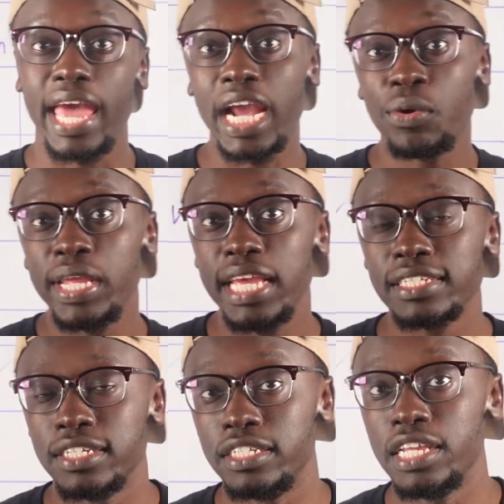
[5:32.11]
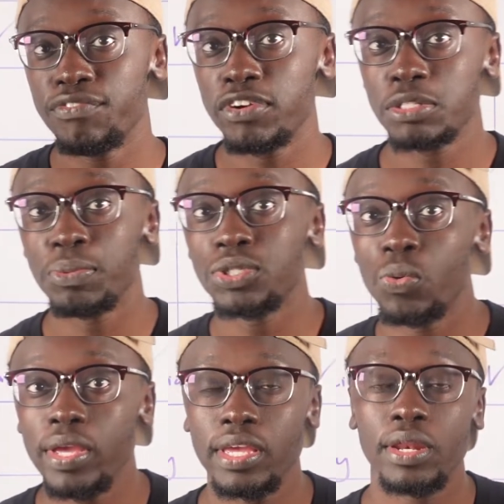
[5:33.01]
Equity is the difference
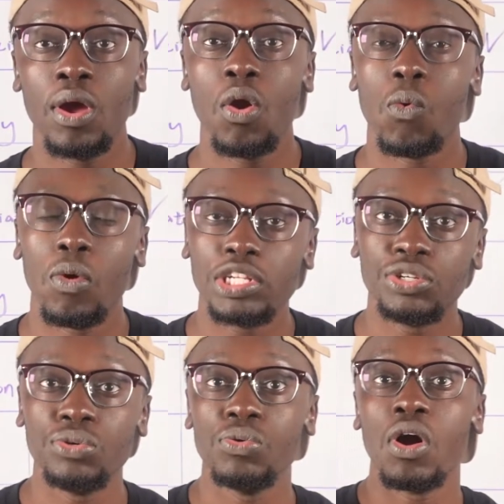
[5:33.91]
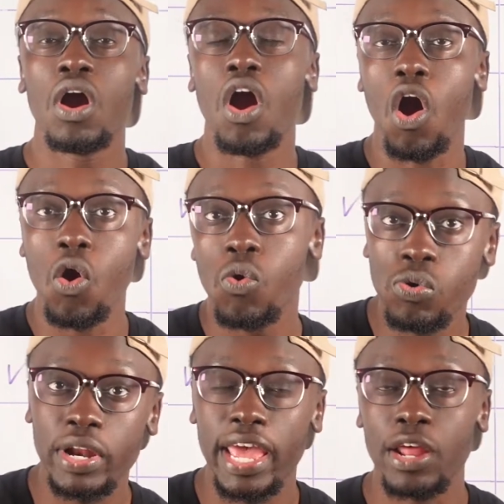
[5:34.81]
between what you
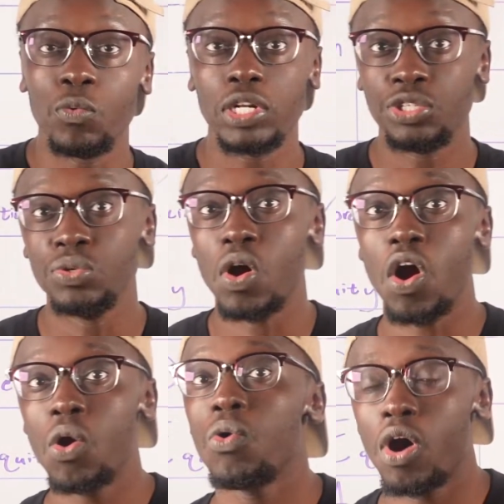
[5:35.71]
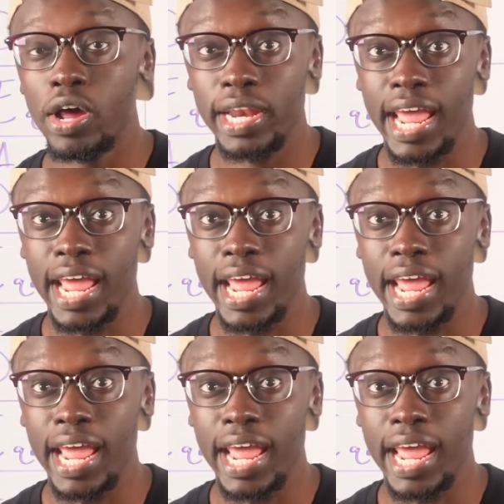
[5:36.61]
own and what you owe on an